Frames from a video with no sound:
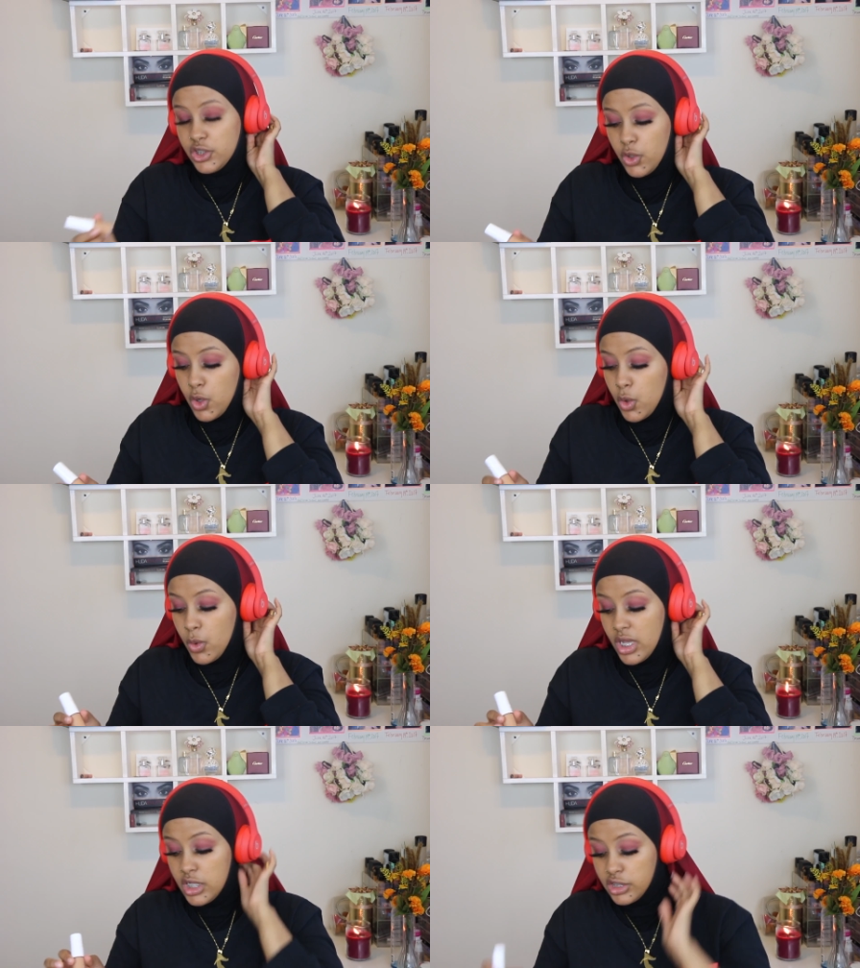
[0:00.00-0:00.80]

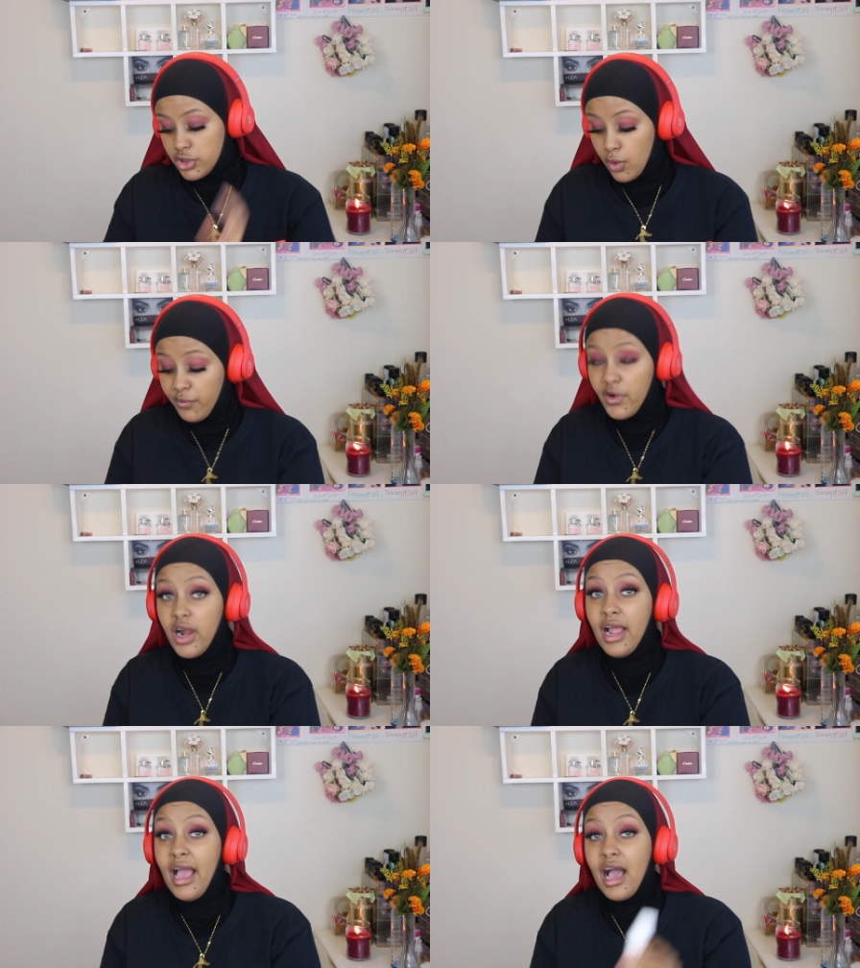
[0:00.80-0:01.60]
So
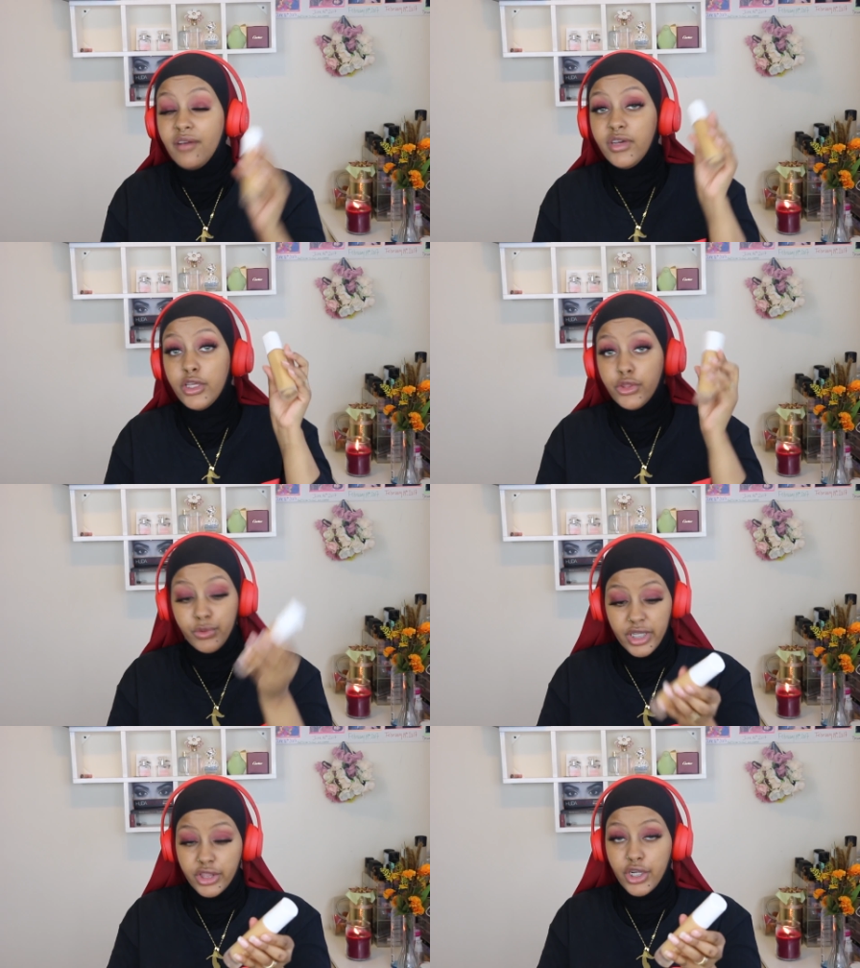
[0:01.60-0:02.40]
far I have
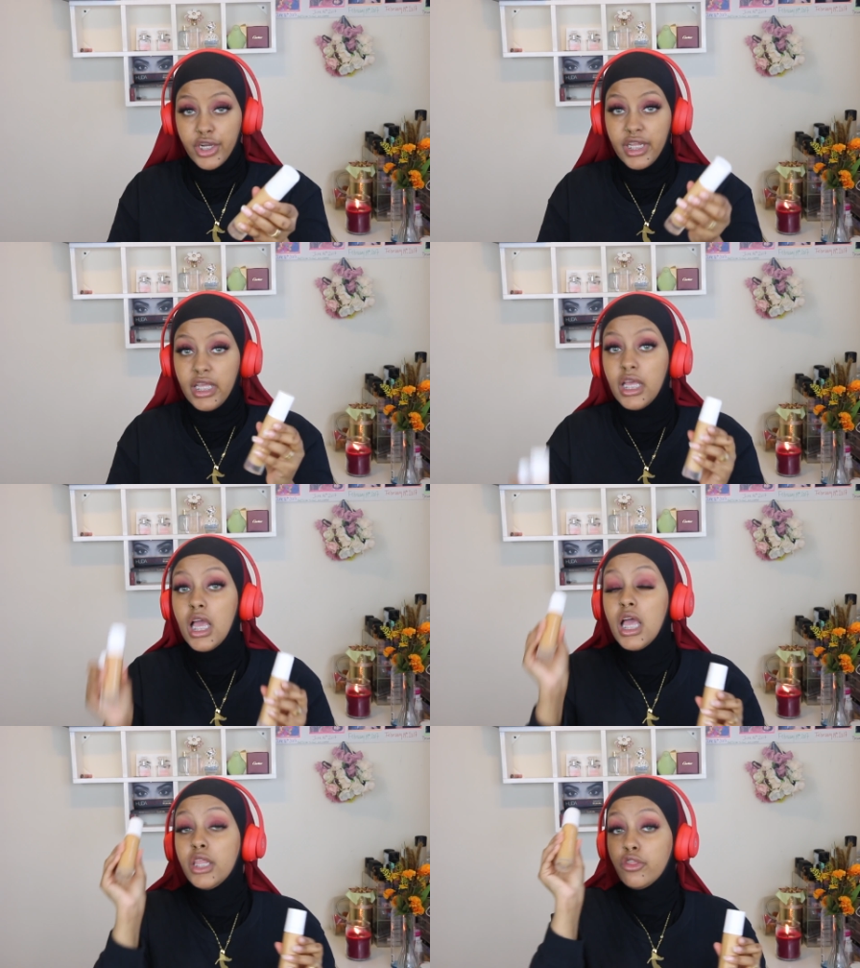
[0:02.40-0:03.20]
330,
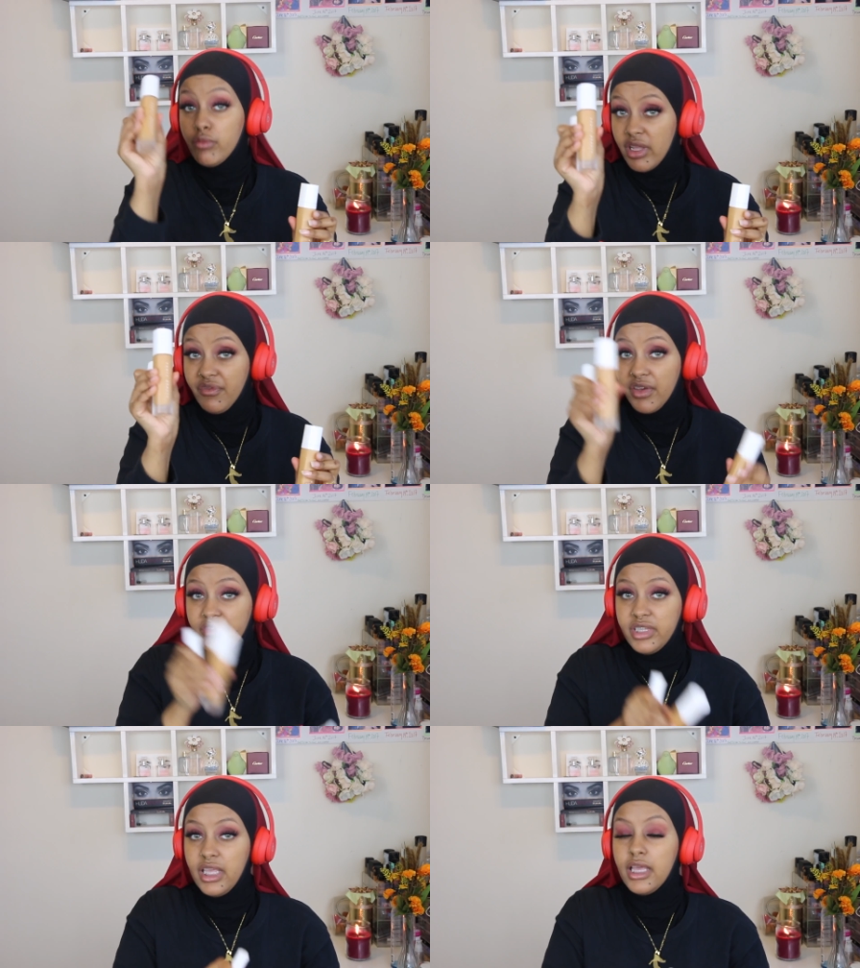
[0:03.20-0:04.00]

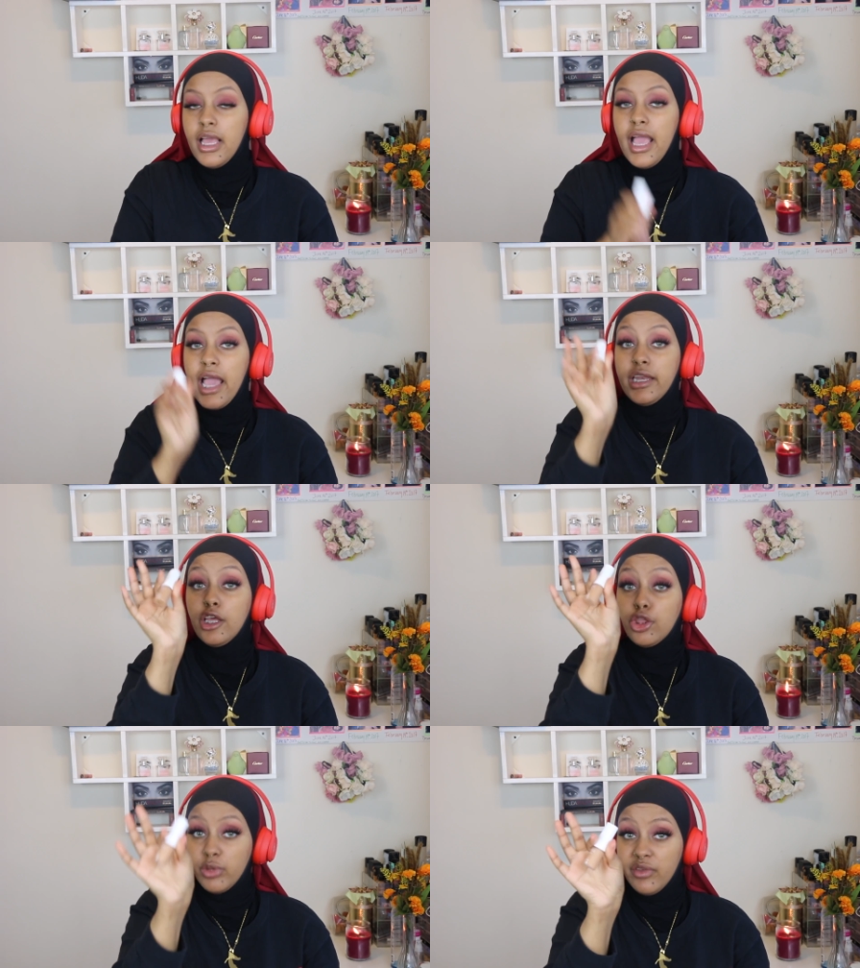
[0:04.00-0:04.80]
350, and
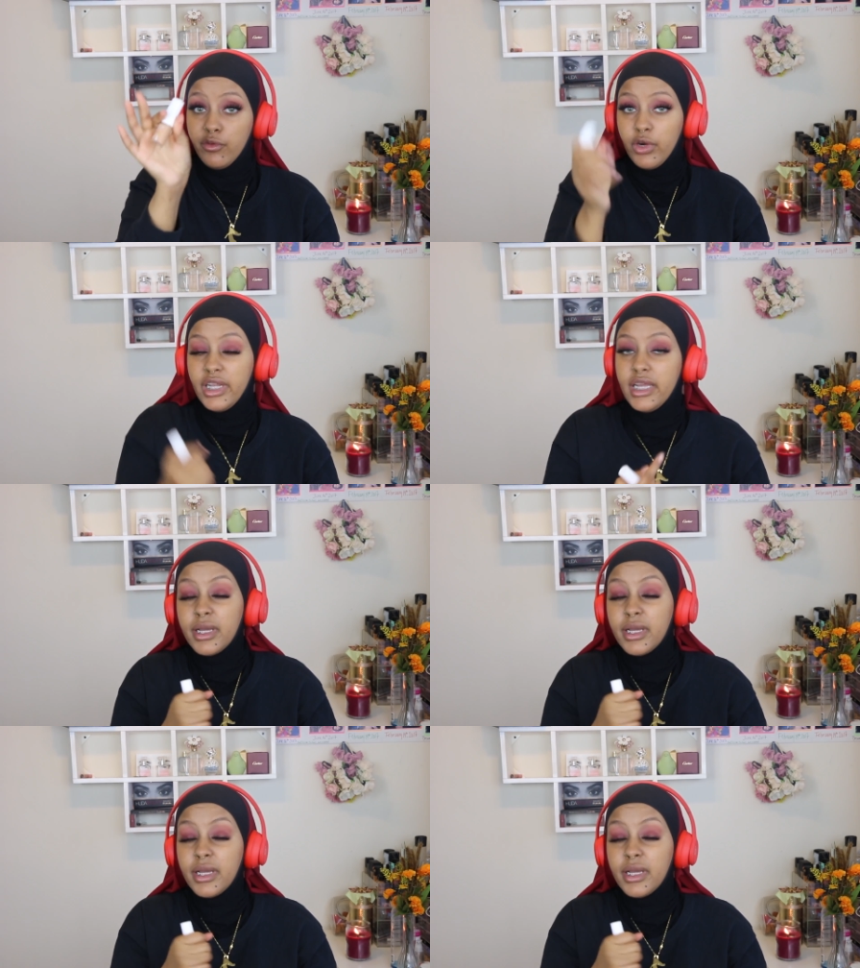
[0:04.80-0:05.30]
340.